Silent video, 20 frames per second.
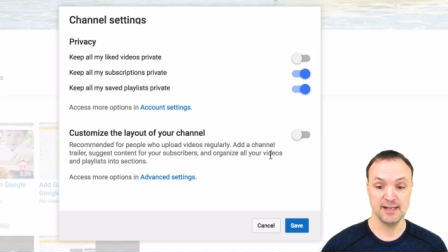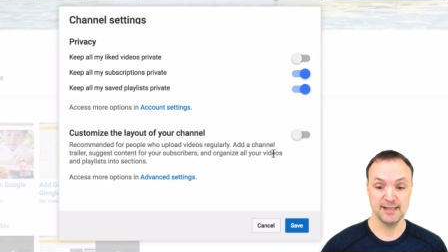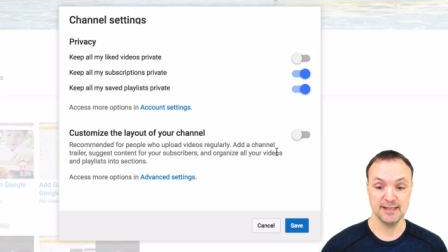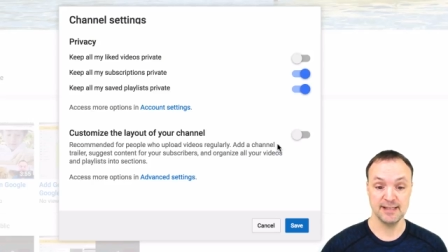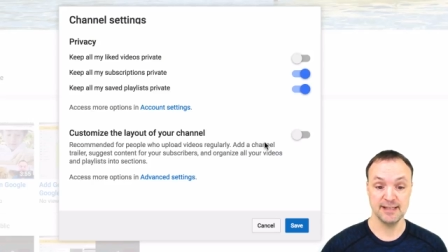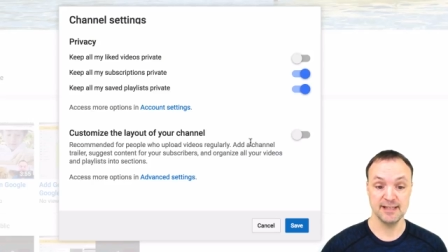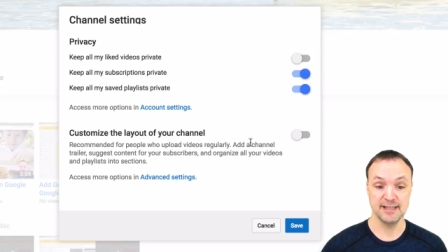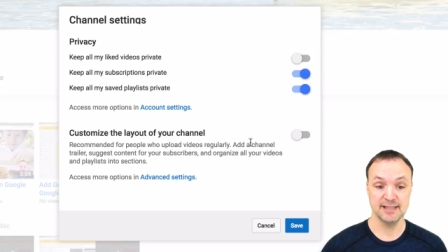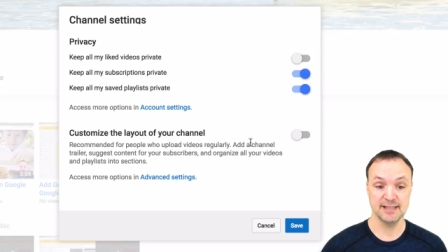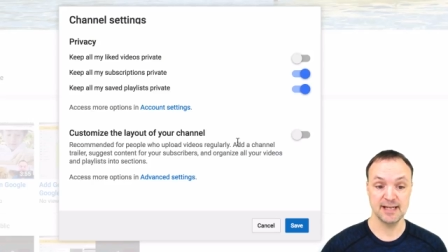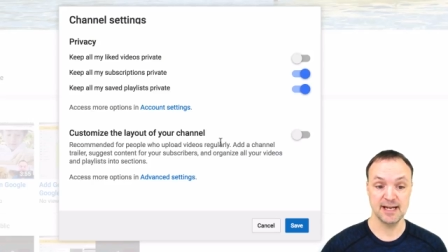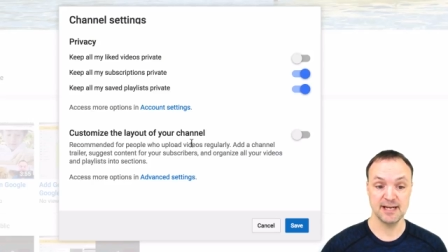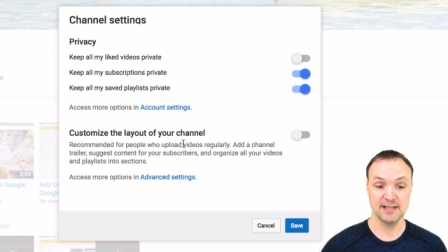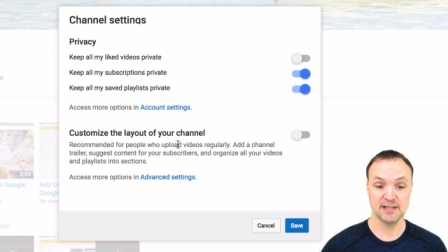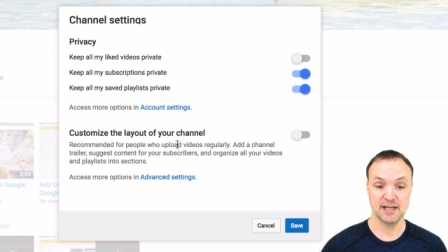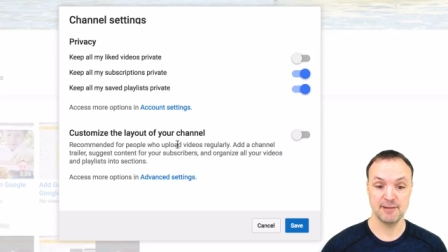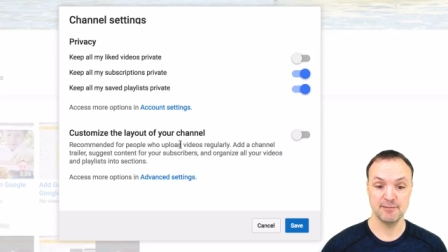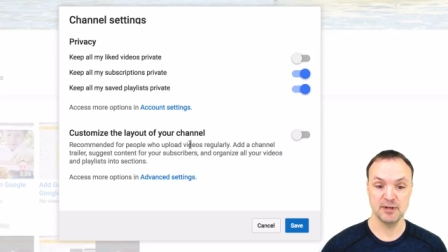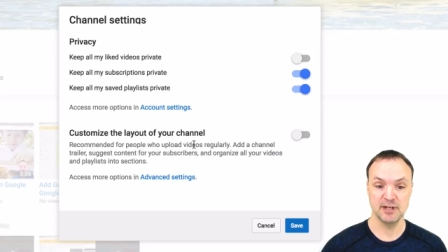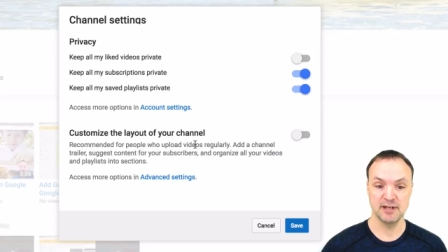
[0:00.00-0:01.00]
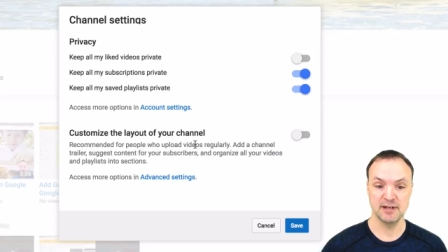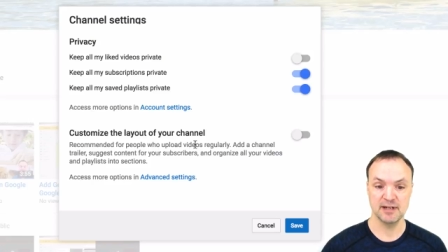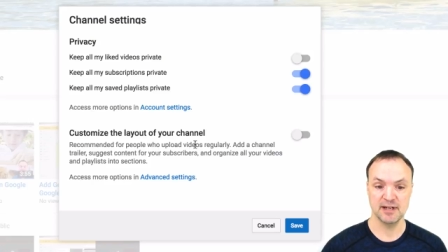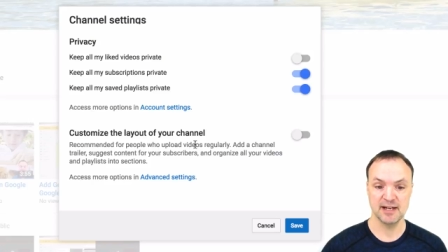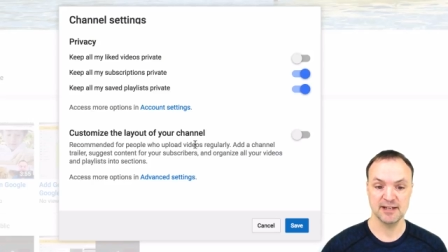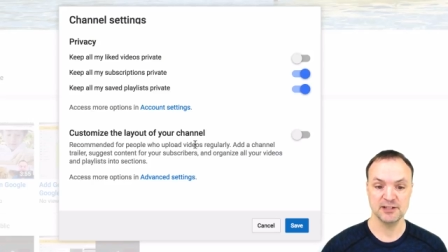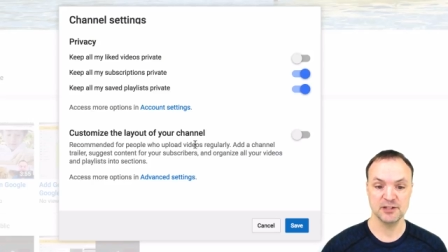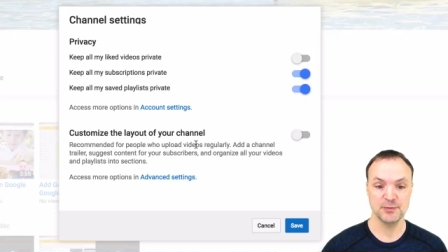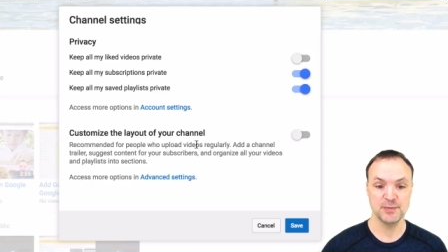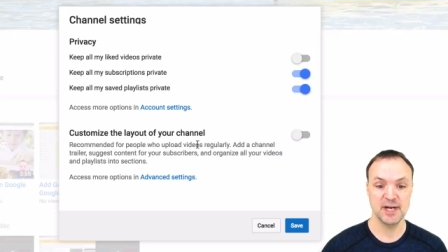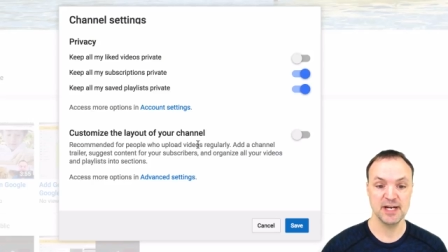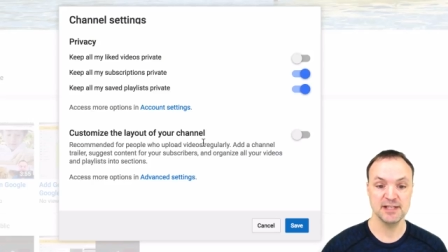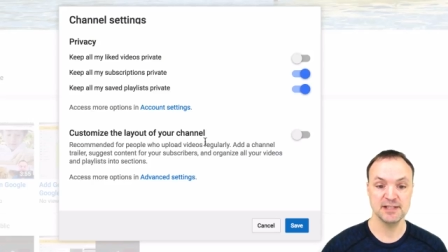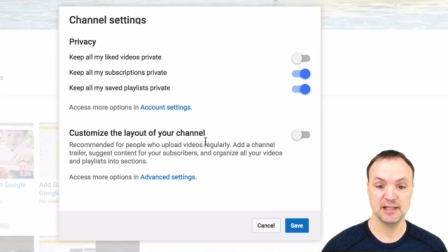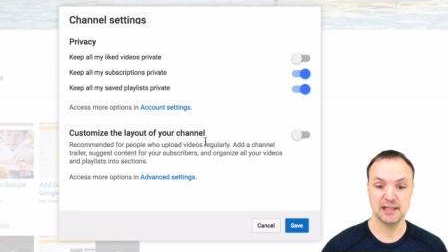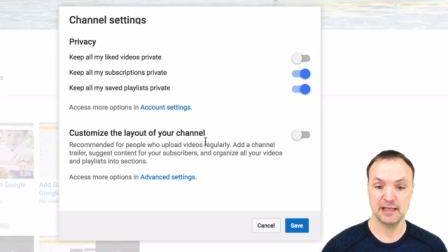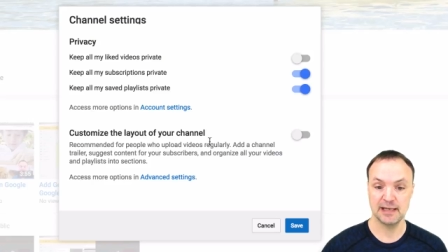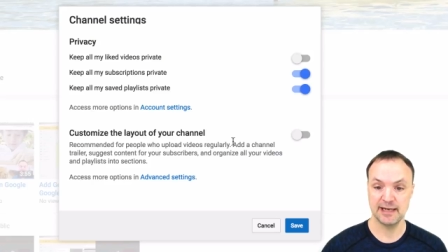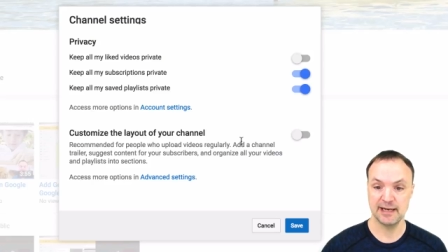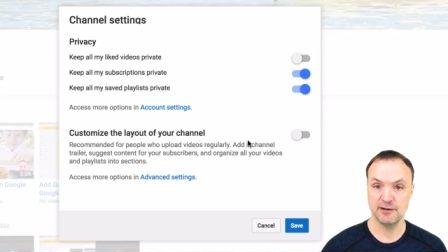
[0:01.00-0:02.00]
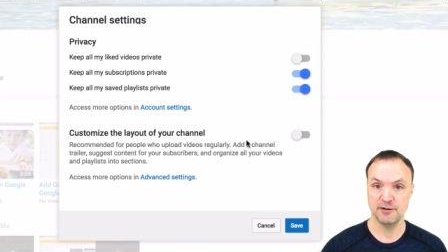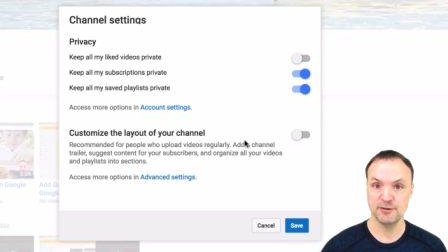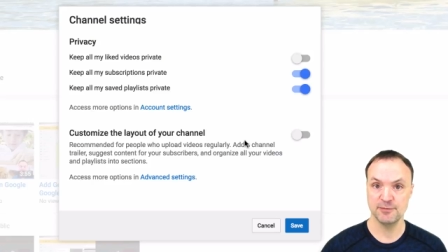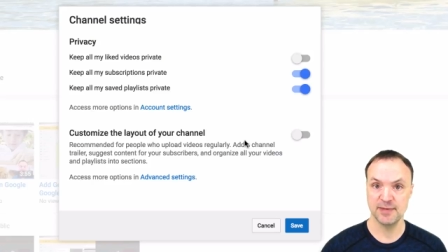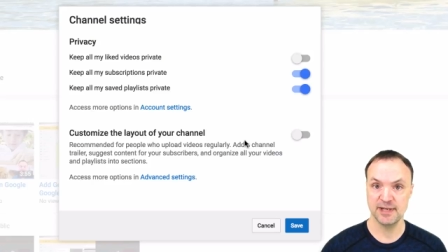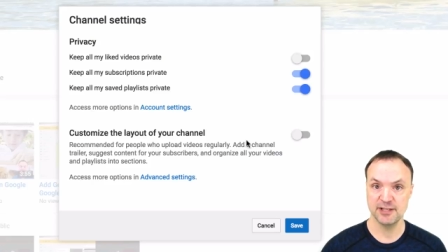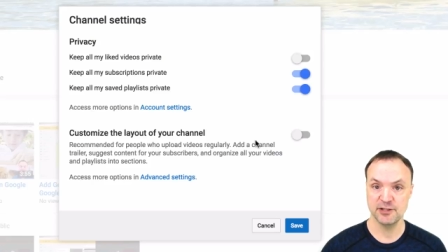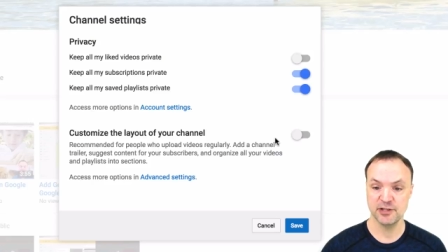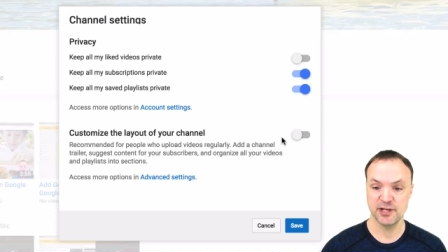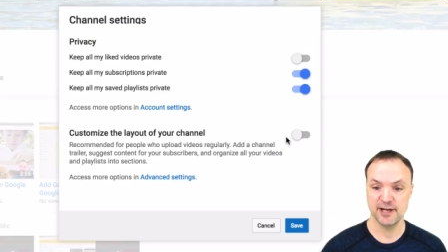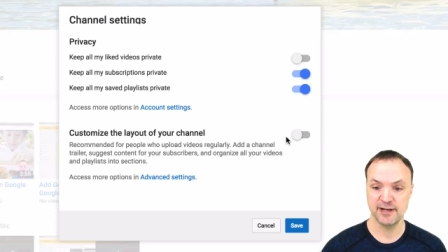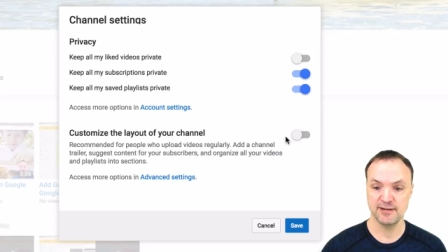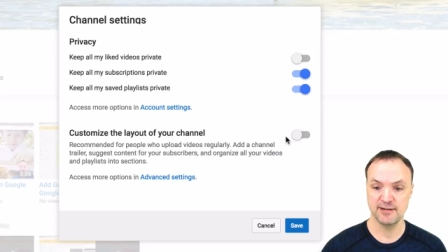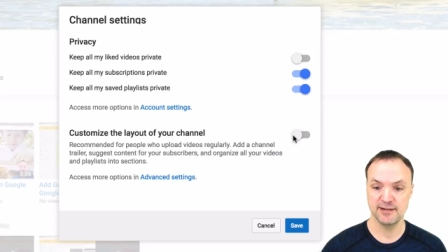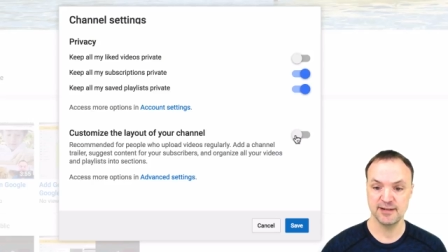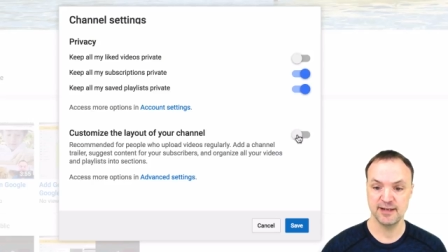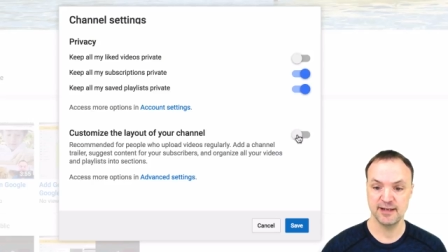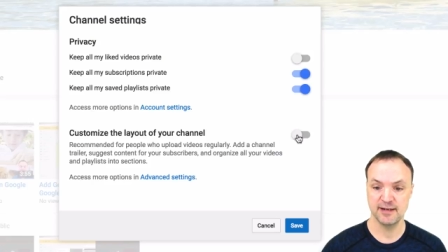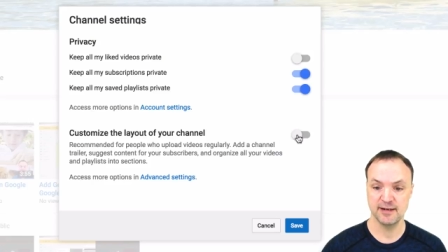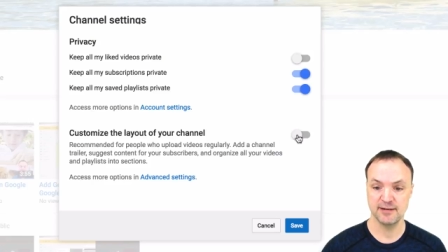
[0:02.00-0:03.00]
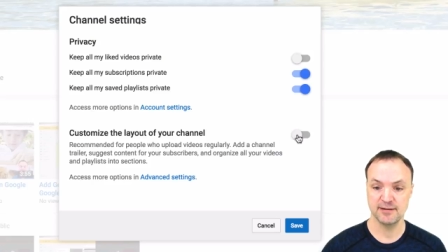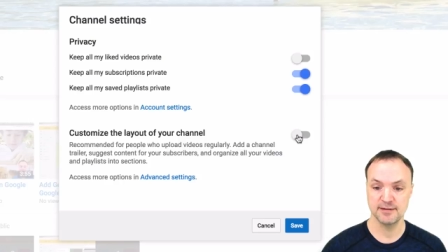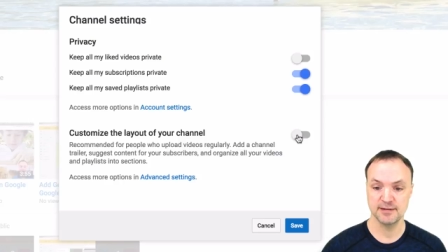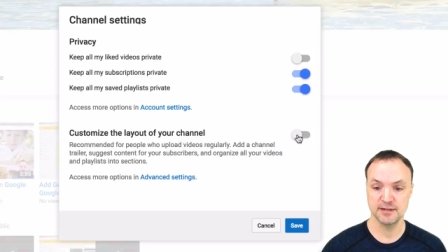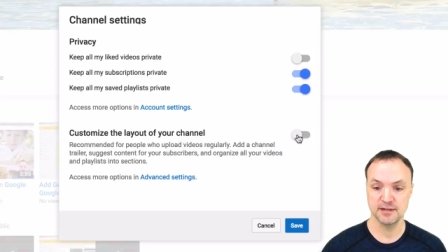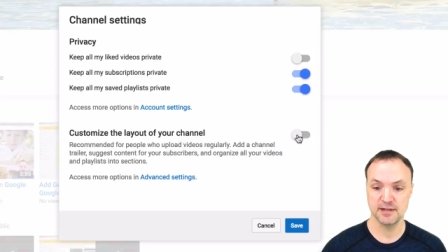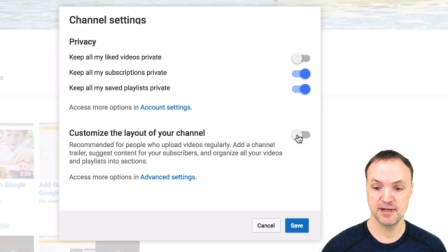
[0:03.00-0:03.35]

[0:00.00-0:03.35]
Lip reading: In this case, I'm going to customize the layout of my channel here.